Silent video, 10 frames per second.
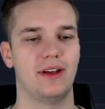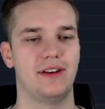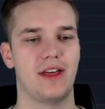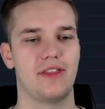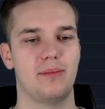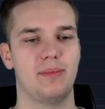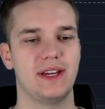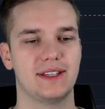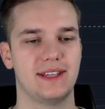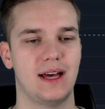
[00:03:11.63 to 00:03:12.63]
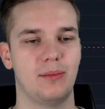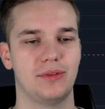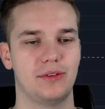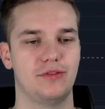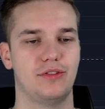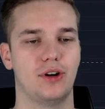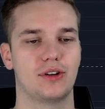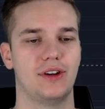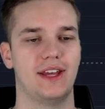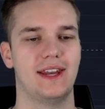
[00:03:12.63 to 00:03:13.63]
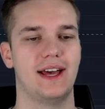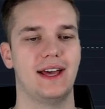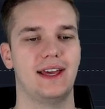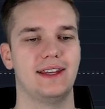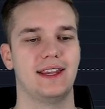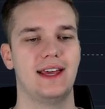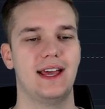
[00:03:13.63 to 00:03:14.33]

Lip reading: another big dump for Cardano, and